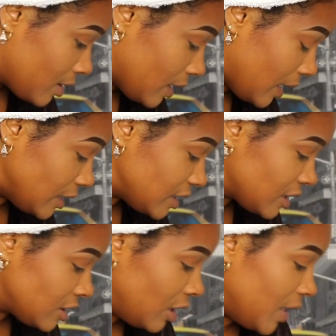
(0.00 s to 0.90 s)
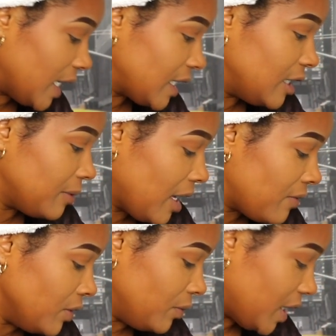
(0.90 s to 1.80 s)
I just know I kept
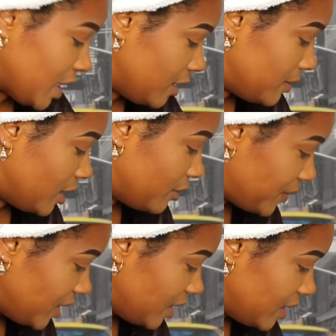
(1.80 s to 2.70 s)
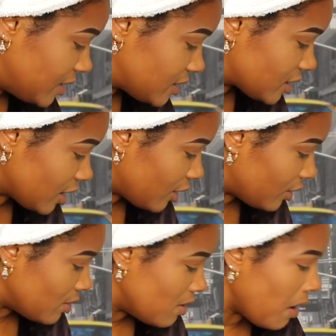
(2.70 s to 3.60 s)
having to wake up to go pee.
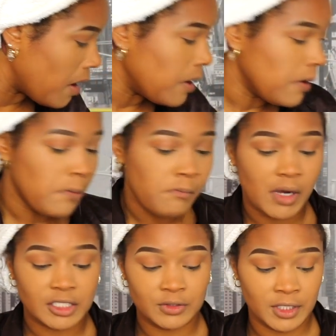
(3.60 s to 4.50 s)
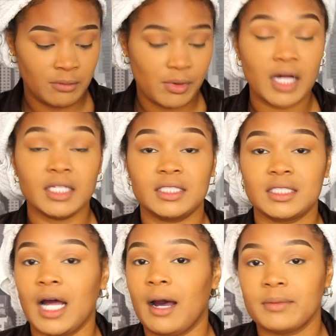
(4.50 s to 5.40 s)
So my dream probably
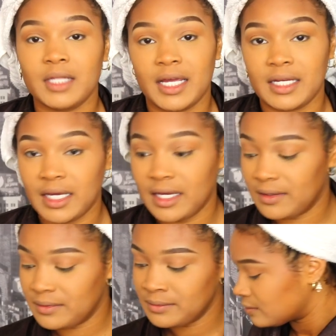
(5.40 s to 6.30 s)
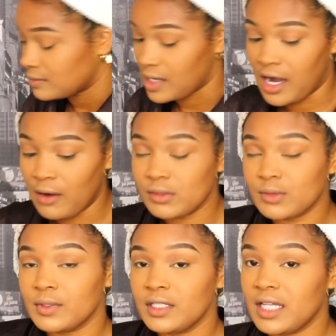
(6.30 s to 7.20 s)
stopped like that. I was
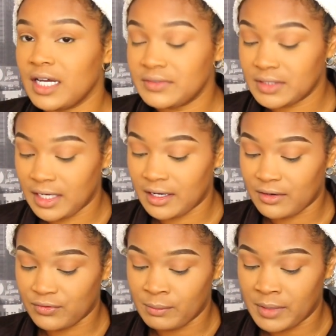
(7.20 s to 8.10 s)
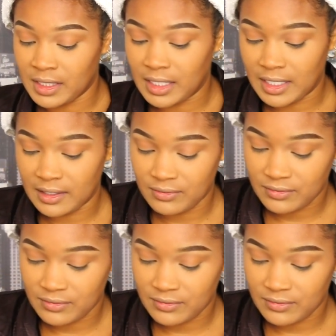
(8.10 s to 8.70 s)
real life scared for my life.